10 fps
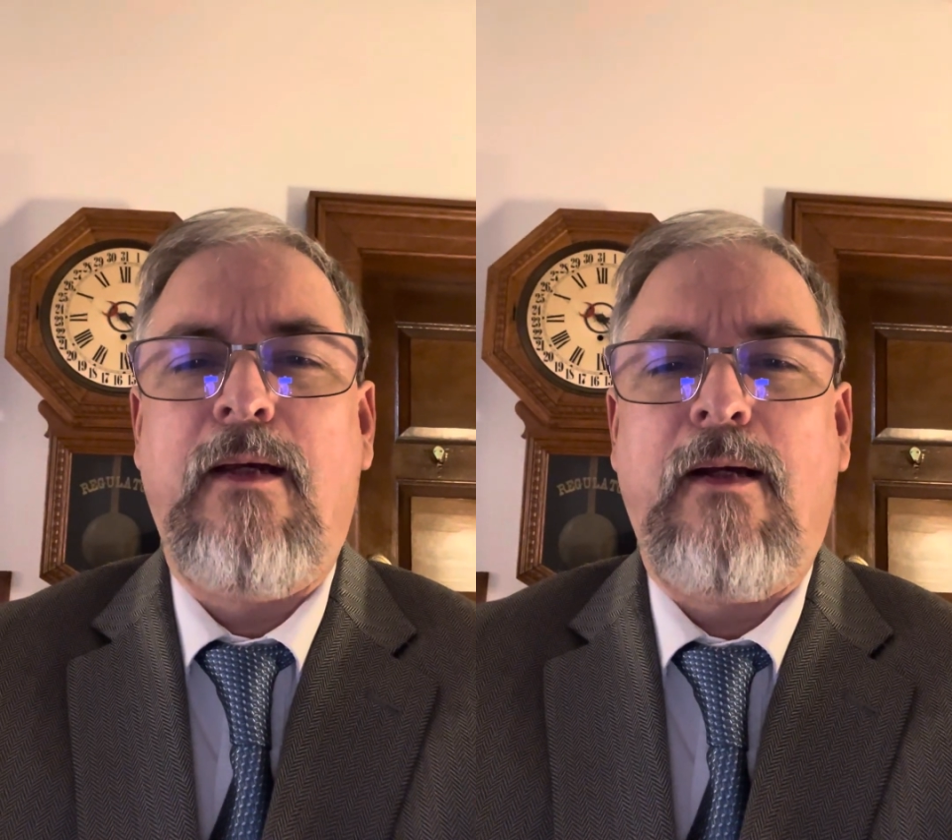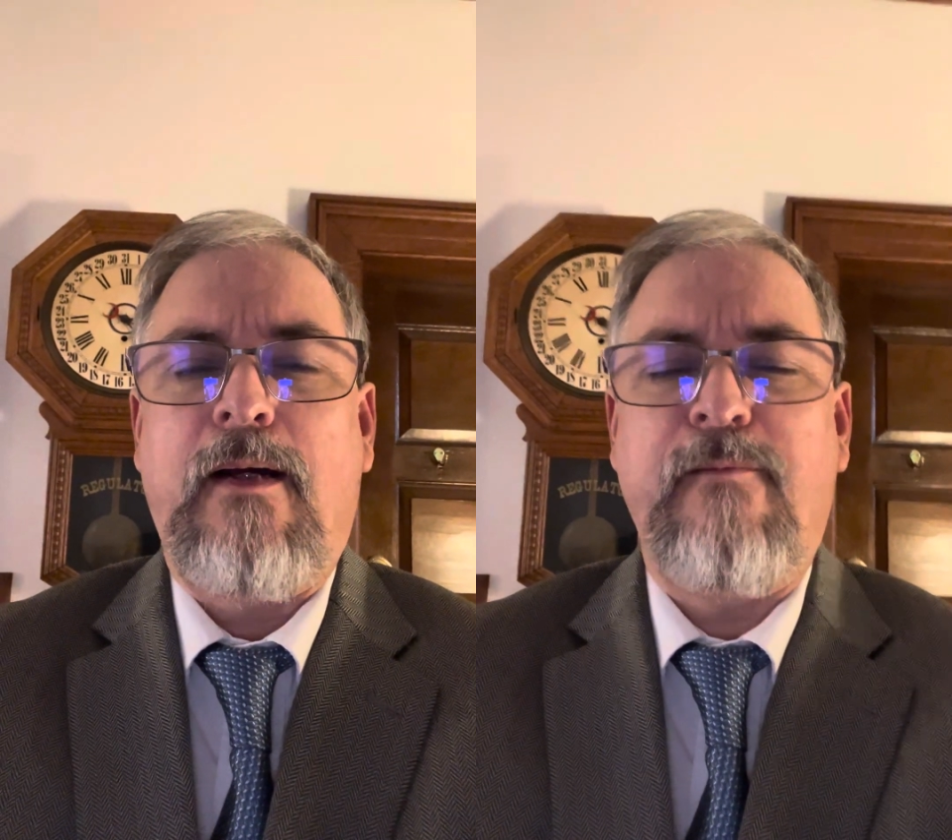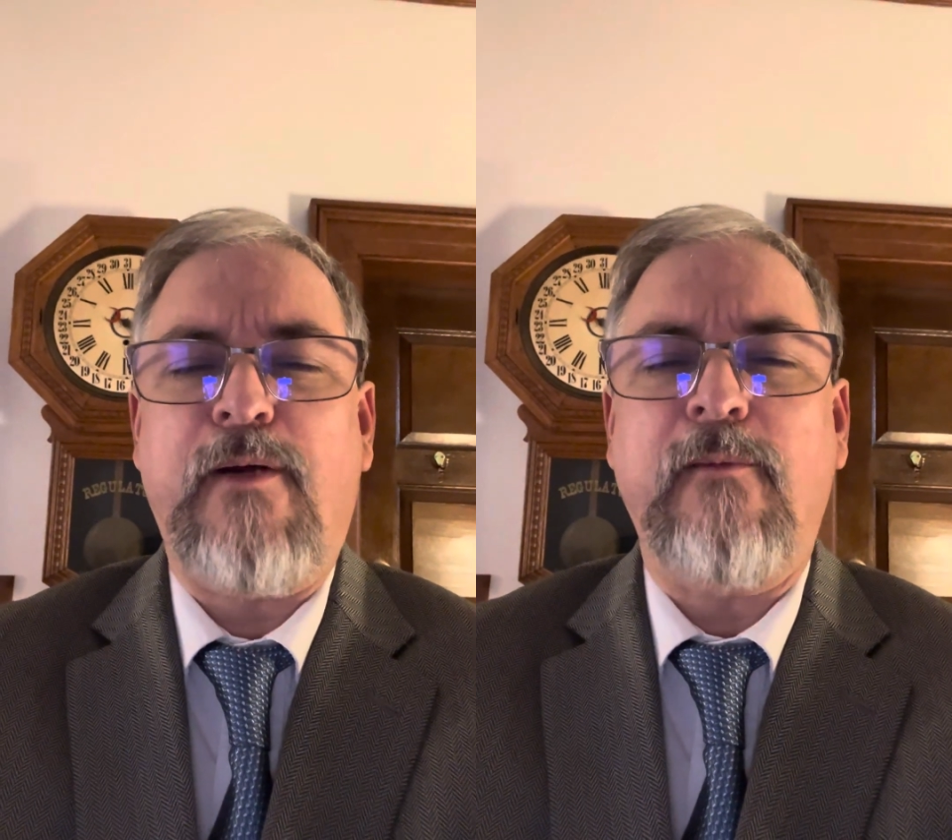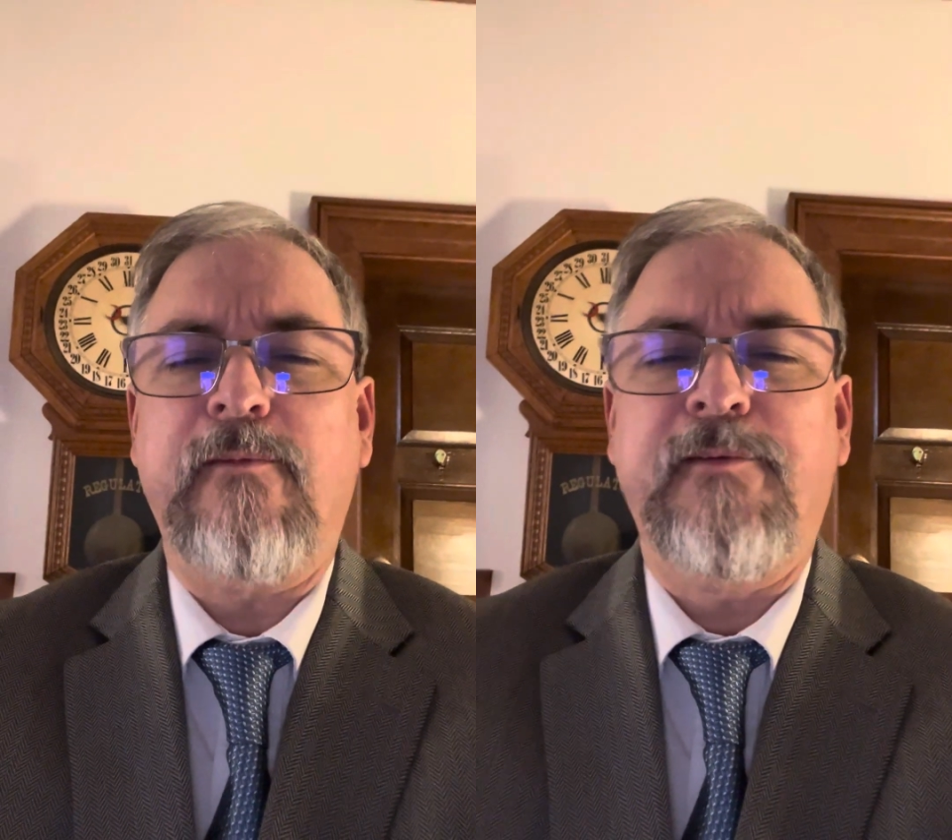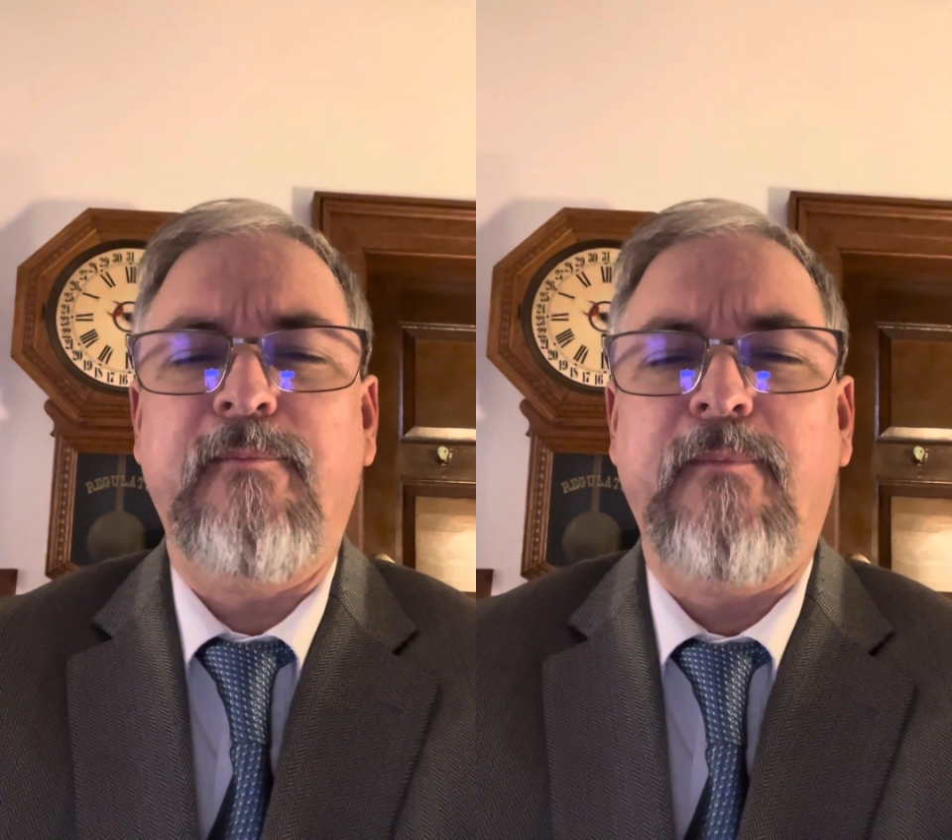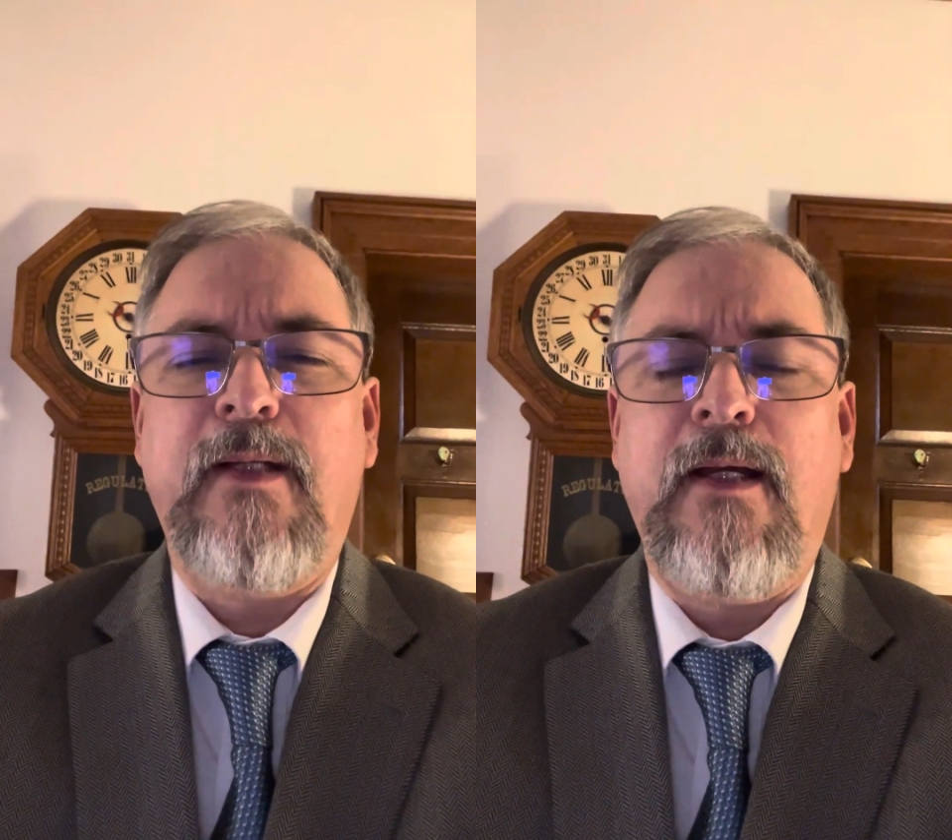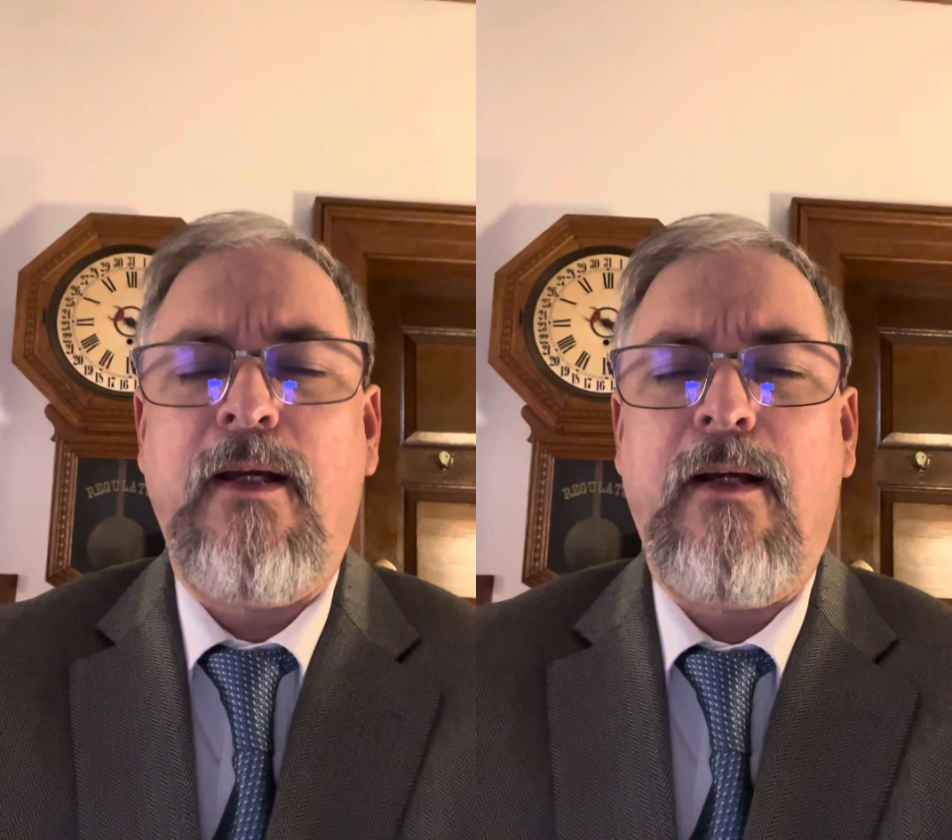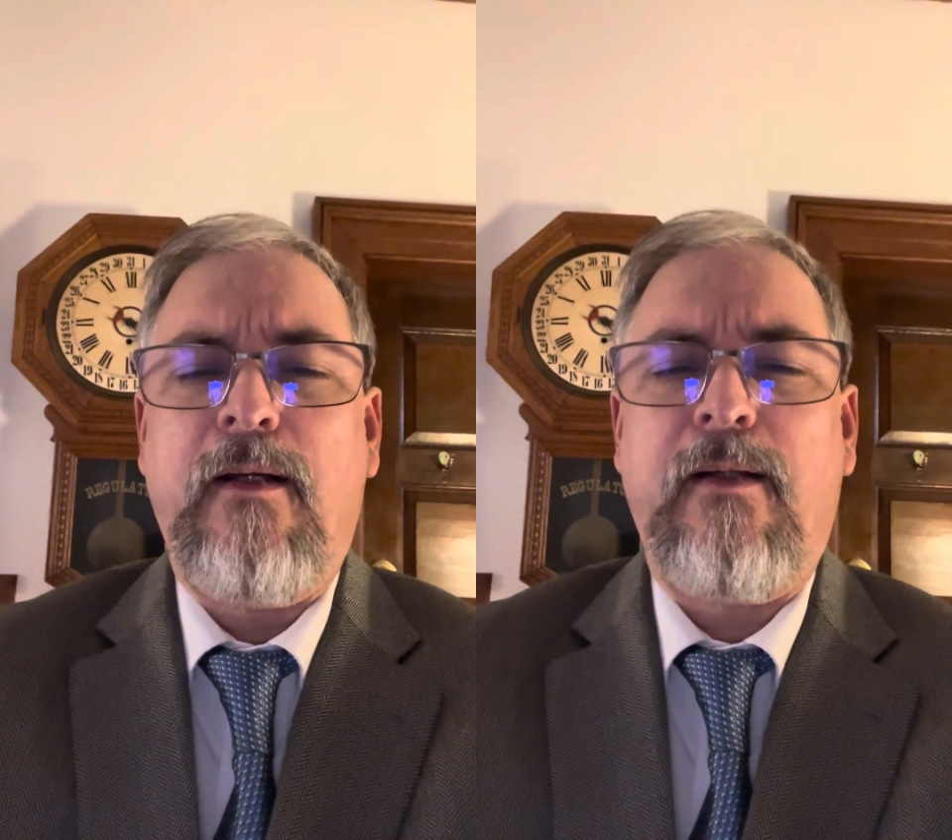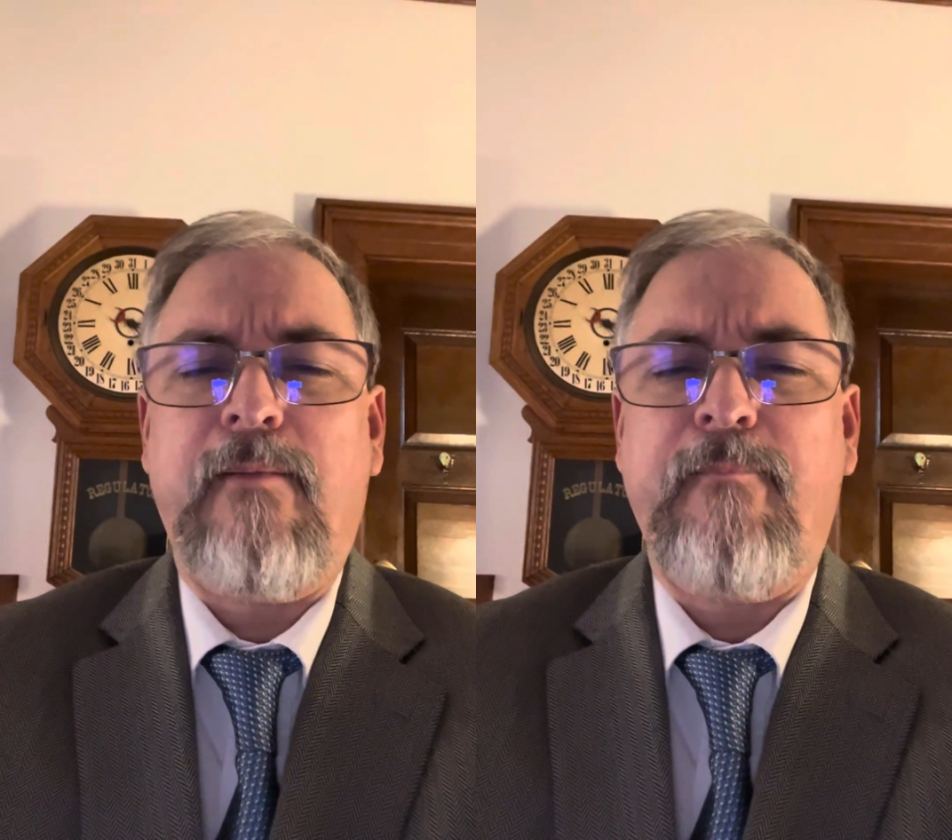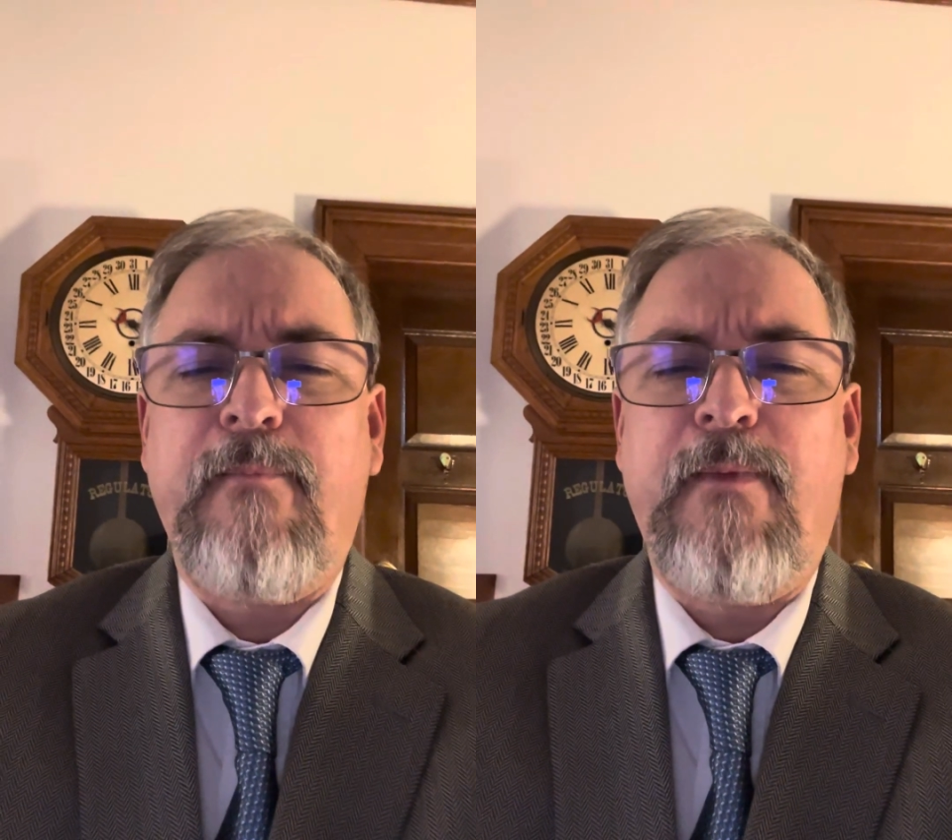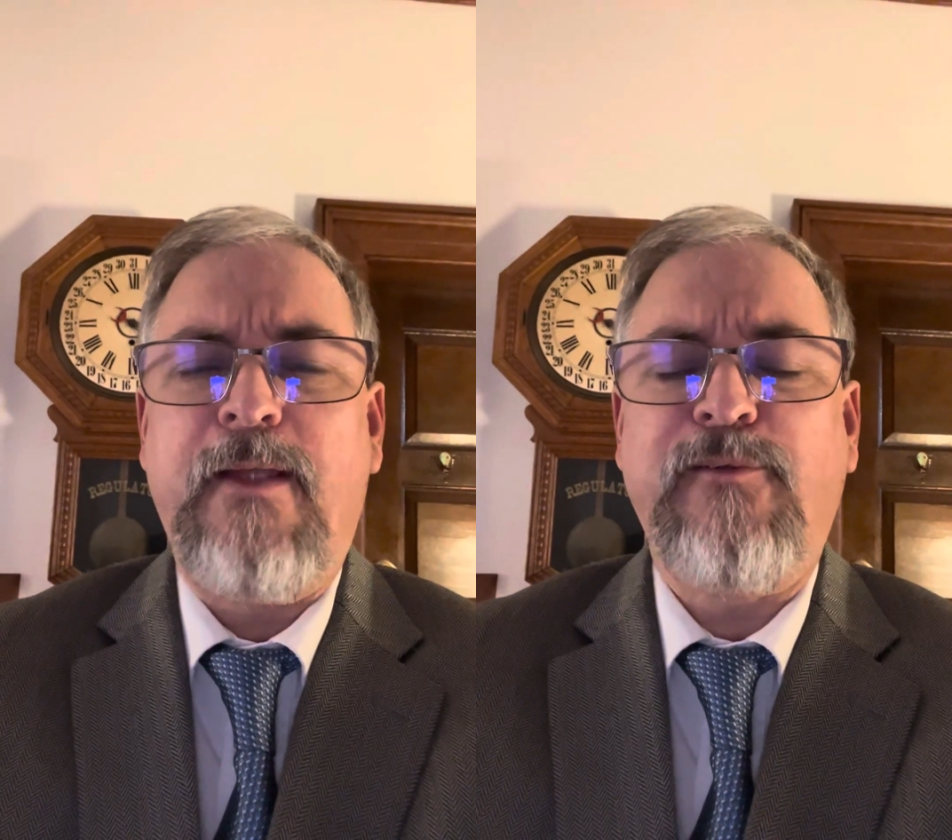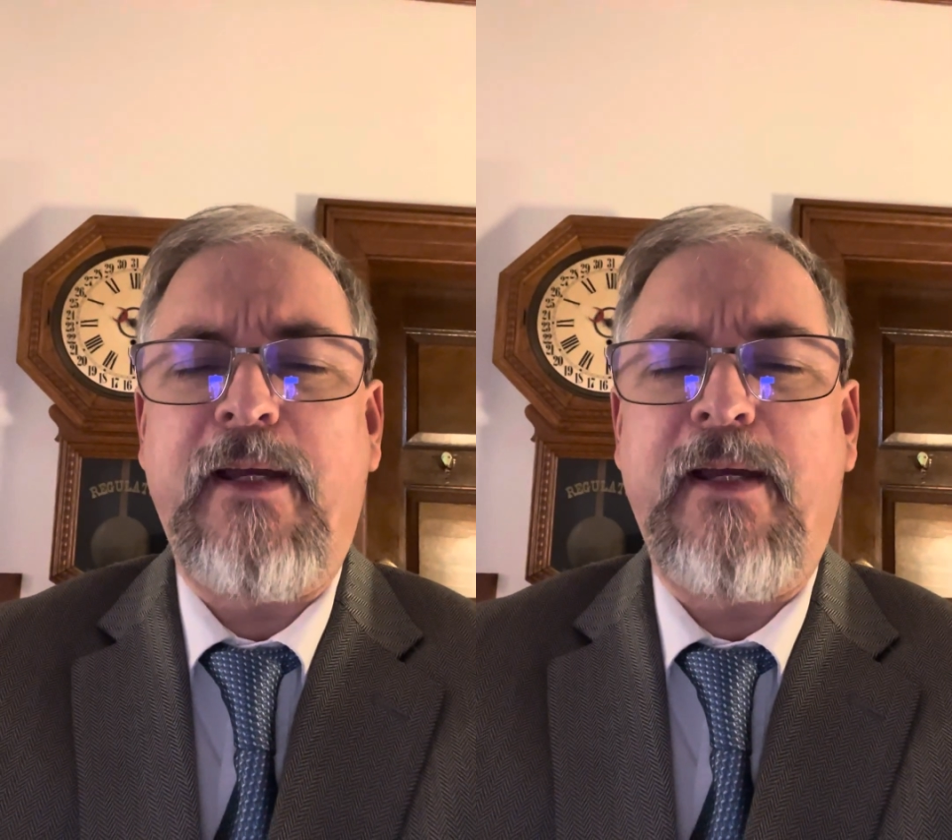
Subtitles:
Hi, folks. This